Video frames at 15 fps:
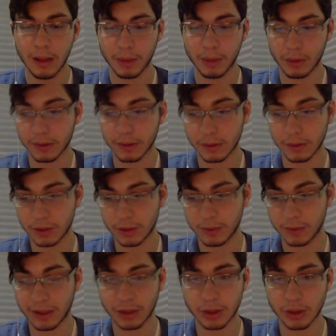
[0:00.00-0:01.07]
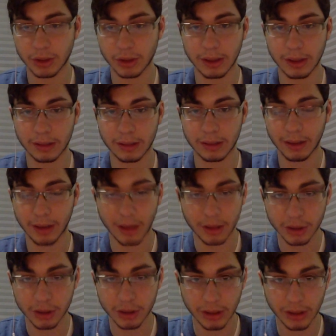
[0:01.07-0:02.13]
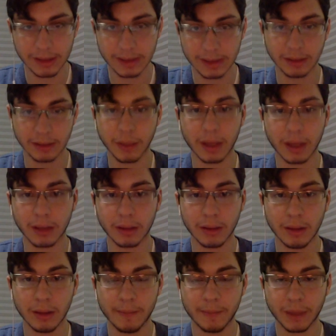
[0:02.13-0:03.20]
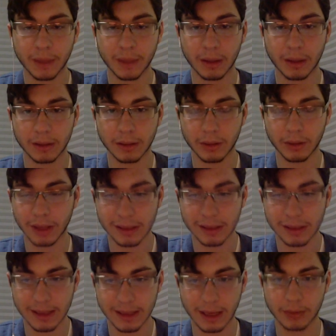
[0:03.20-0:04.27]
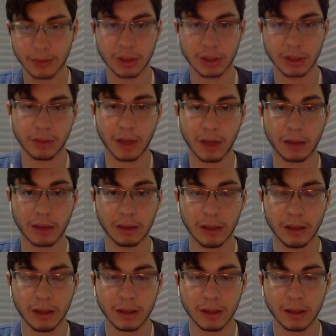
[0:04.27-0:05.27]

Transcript: but also just potentially a technology licensing model, a license acquisition model.